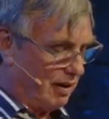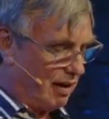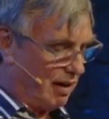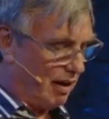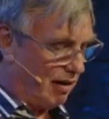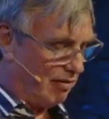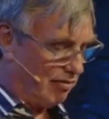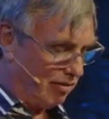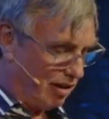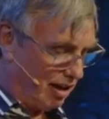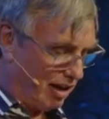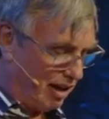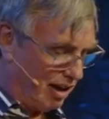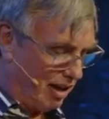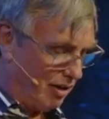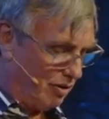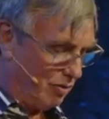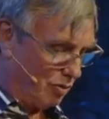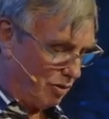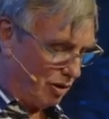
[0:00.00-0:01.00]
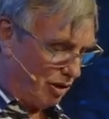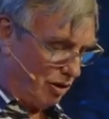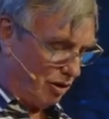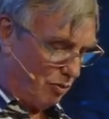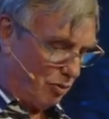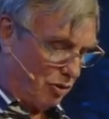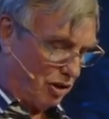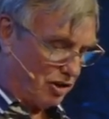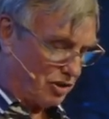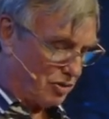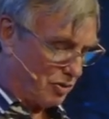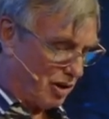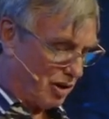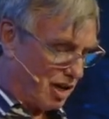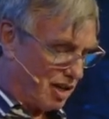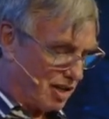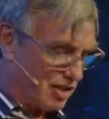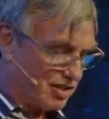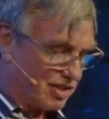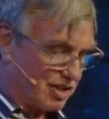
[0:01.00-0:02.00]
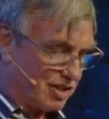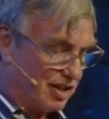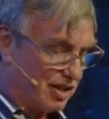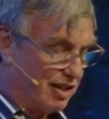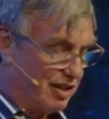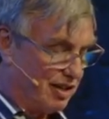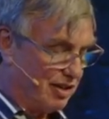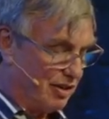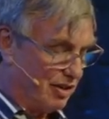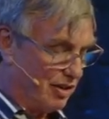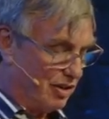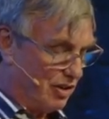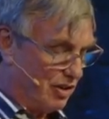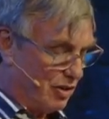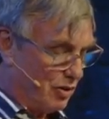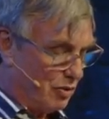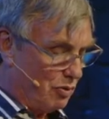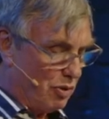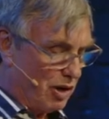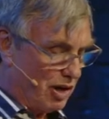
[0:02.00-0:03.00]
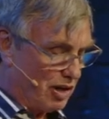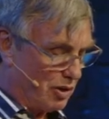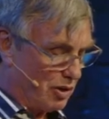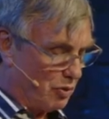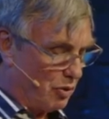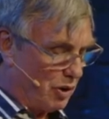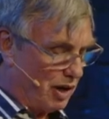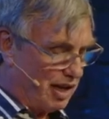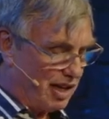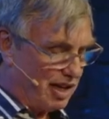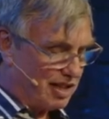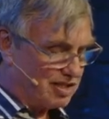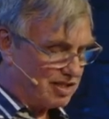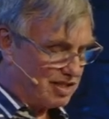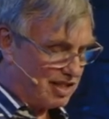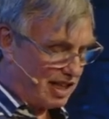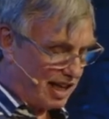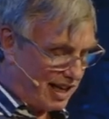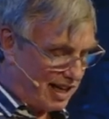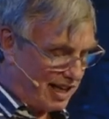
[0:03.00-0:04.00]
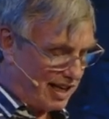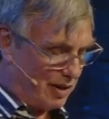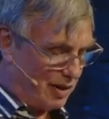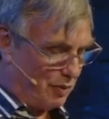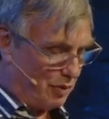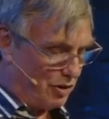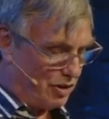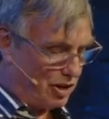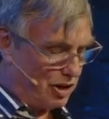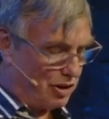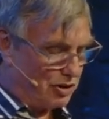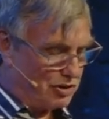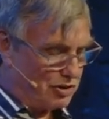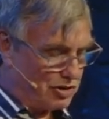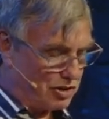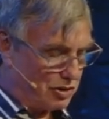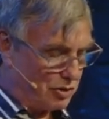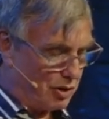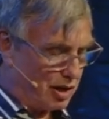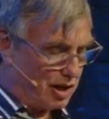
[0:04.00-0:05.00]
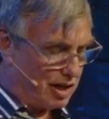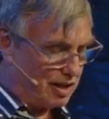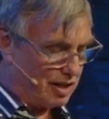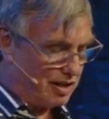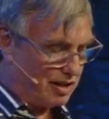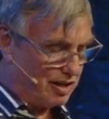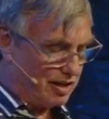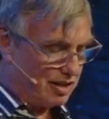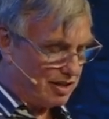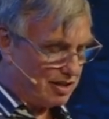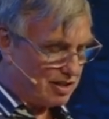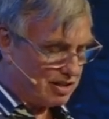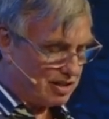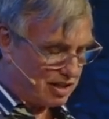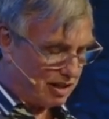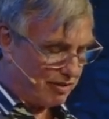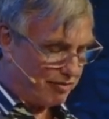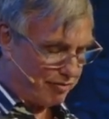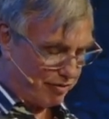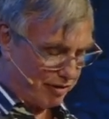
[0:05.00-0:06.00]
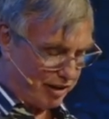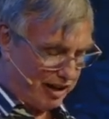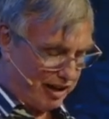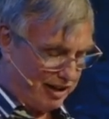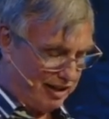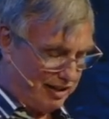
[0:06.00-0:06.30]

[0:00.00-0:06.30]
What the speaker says: I really want to ask whether we are standing with those who are suffering